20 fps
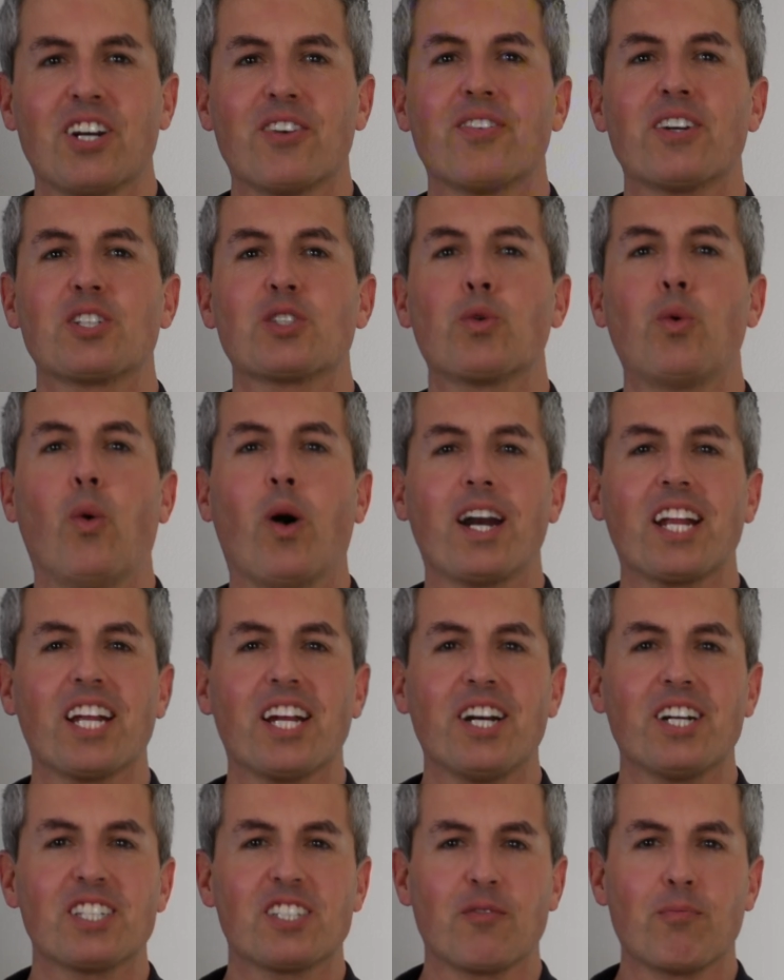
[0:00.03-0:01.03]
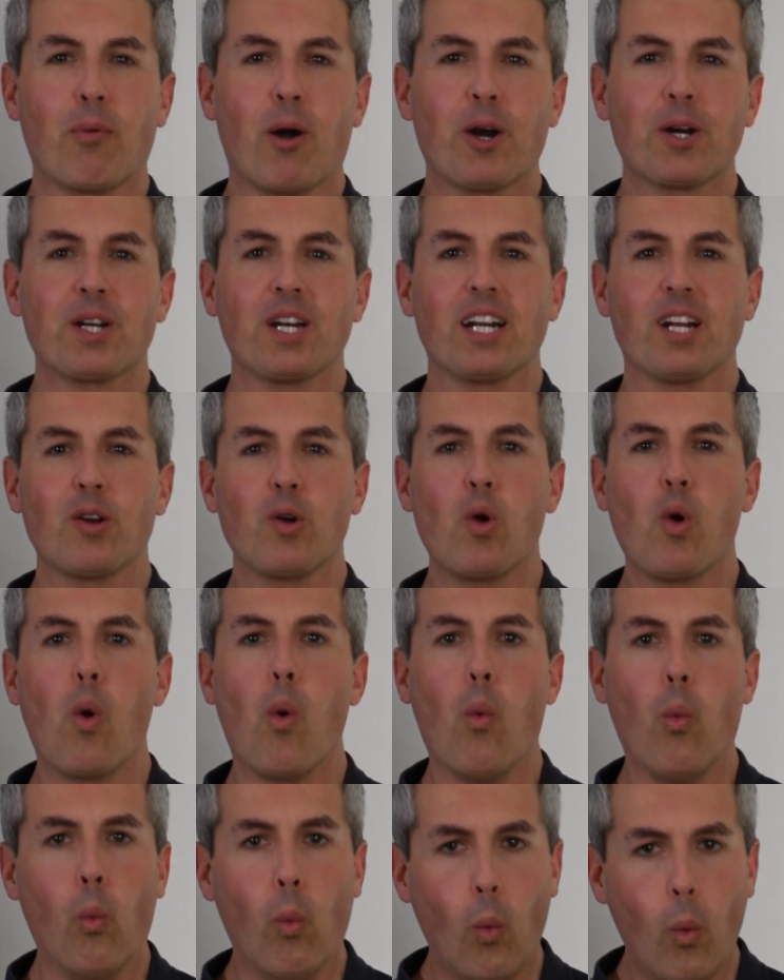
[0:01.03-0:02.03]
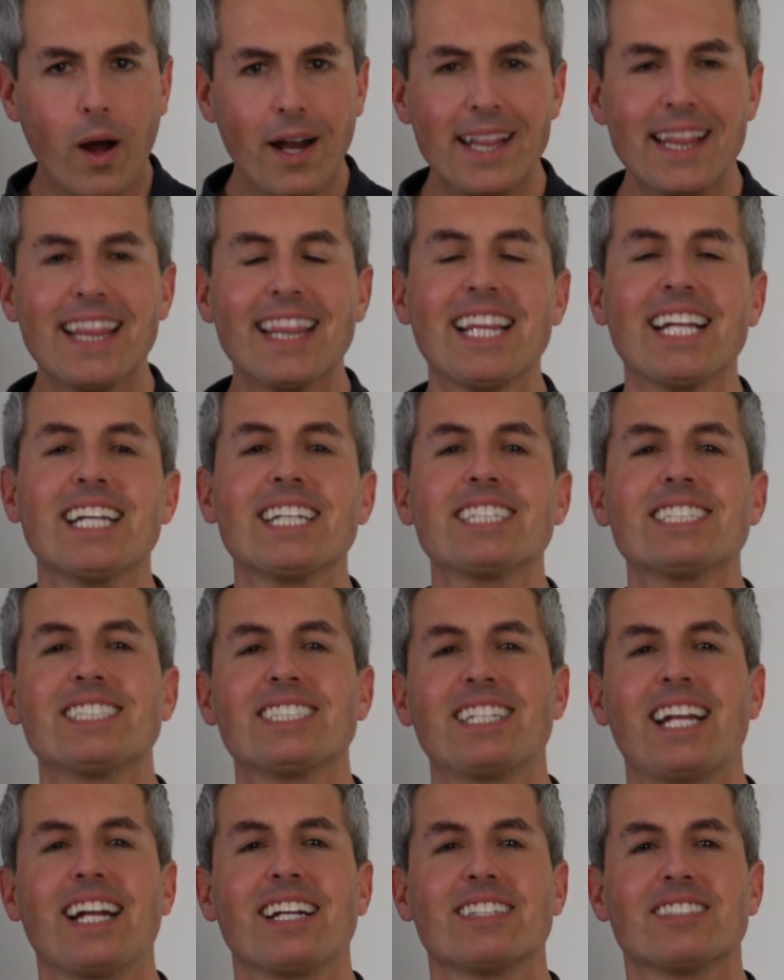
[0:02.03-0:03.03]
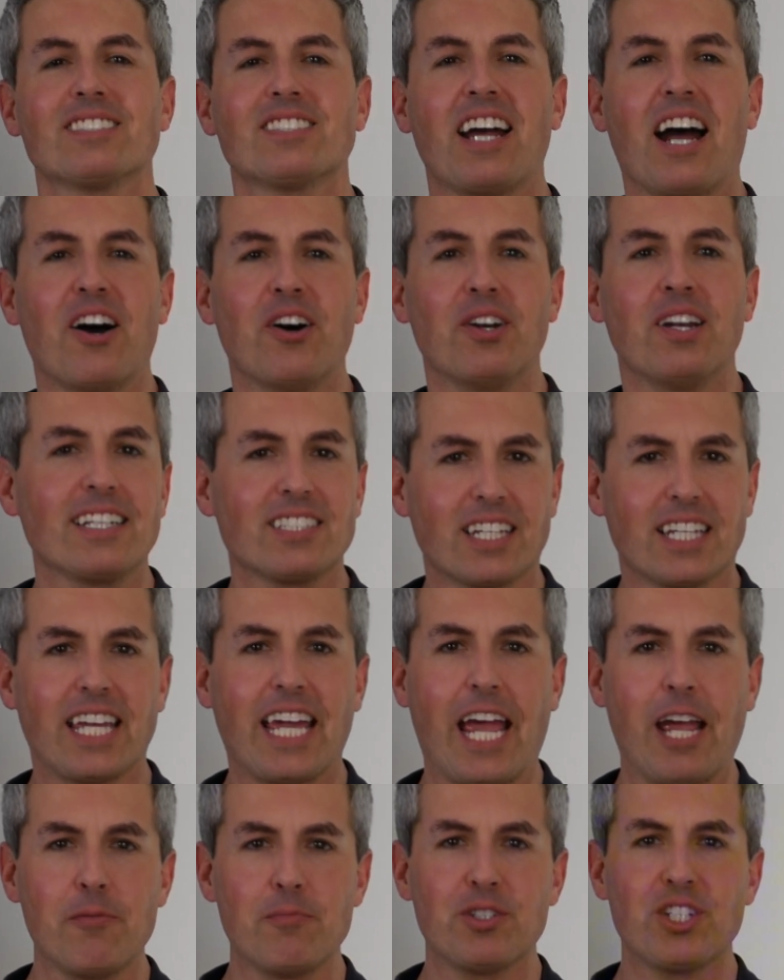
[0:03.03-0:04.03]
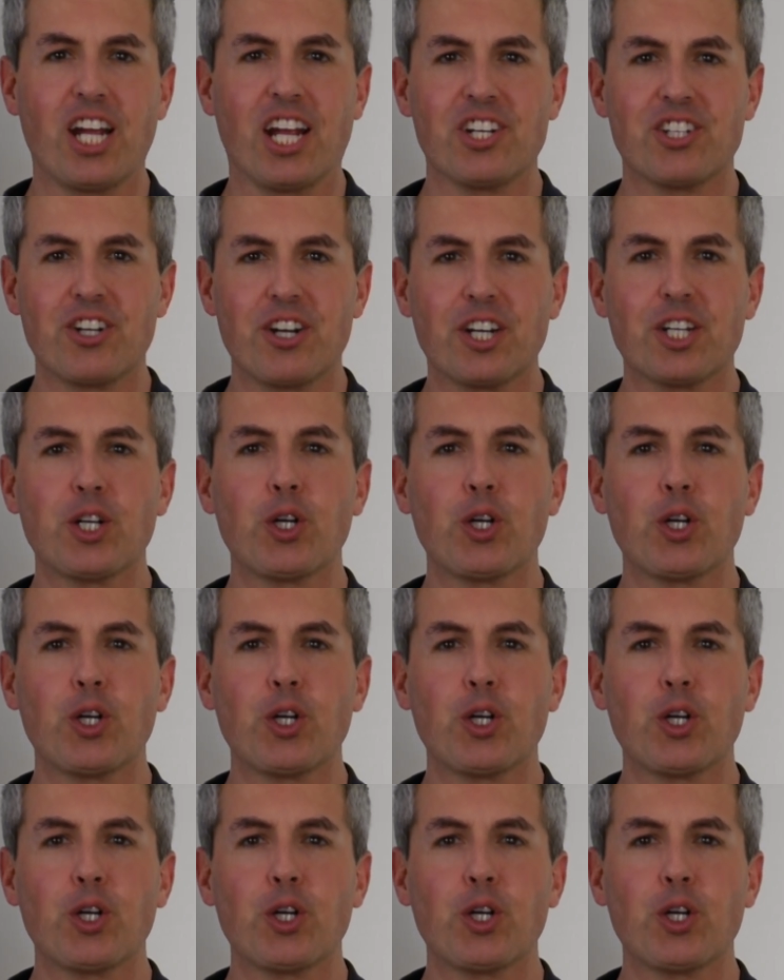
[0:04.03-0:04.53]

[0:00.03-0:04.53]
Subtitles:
over 20 years of marketing, one thing stands out as a game changer: